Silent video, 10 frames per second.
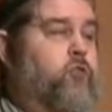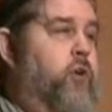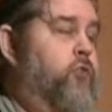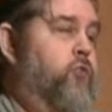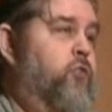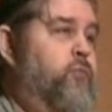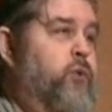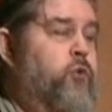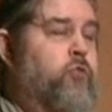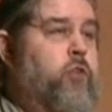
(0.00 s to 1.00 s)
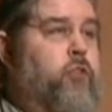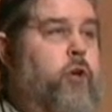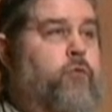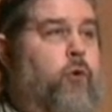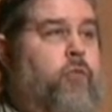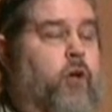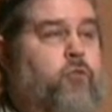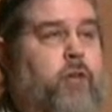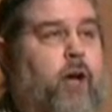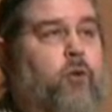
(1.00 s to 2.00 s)
of the reasons there's been
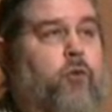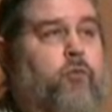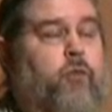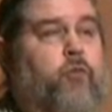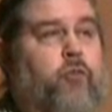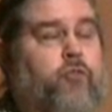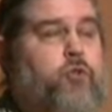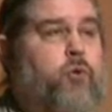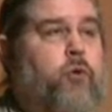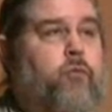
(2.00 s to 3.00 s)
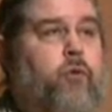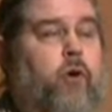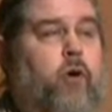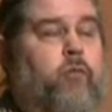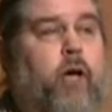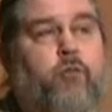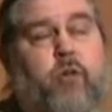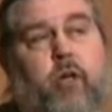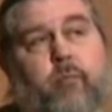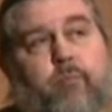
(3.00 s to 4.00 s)
234,000 downloads of this since June of
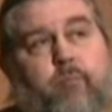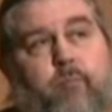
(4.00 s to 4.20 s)
last year.